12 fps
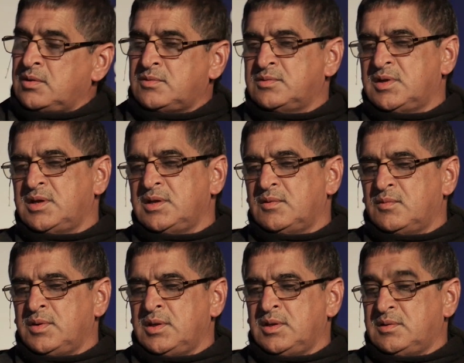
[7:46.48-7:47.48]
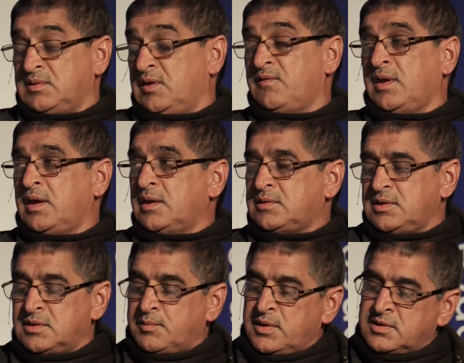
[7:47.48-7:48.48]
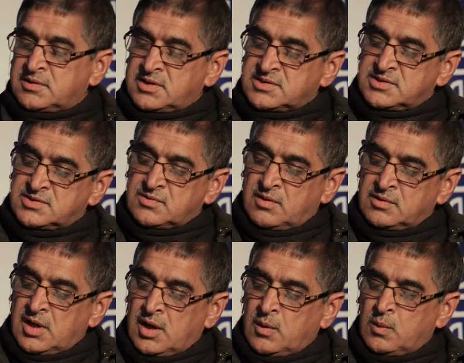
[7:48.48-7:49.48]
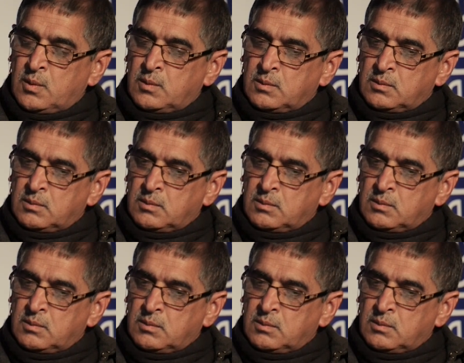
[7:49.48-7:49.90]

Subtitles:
Today, we never had independent trustees on our